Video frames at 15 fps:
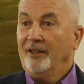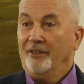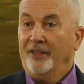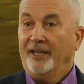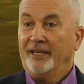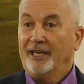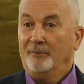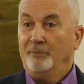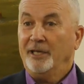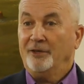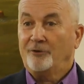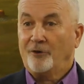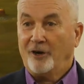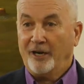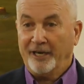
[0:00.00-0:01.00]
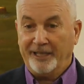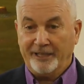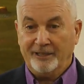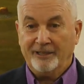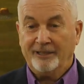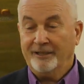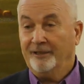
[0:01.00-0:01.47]
They can be
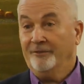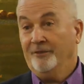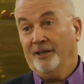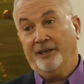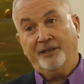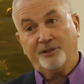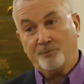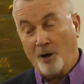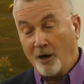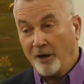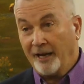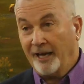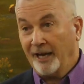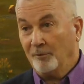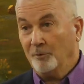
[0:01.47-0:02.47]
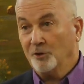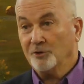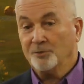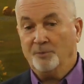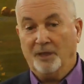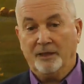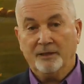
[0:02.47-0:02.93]
trained. They're very smart
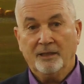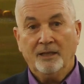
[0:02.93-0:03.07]
animals, but